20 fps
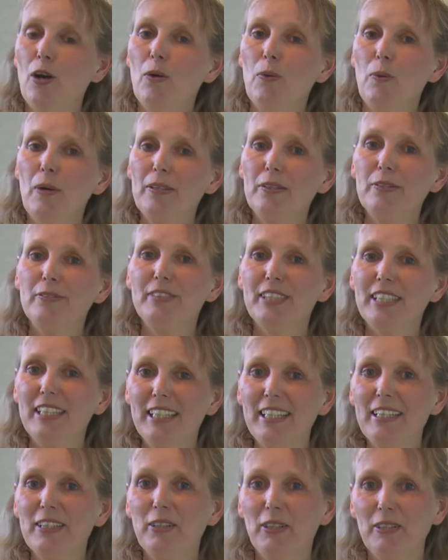one of the
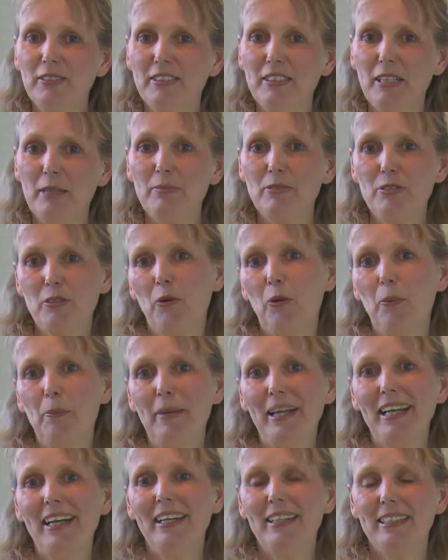key concepts or
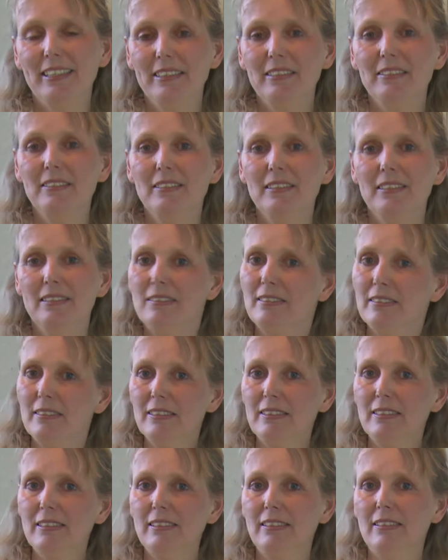big ideas in
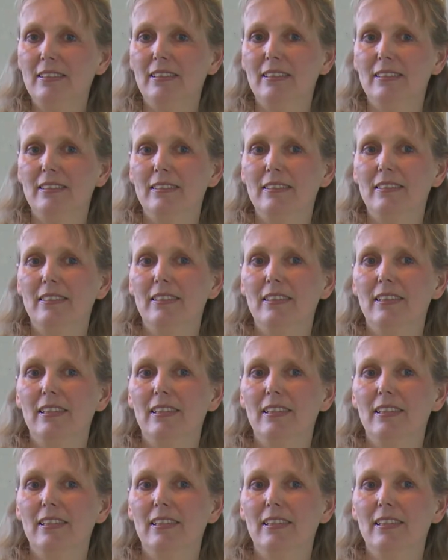statistics.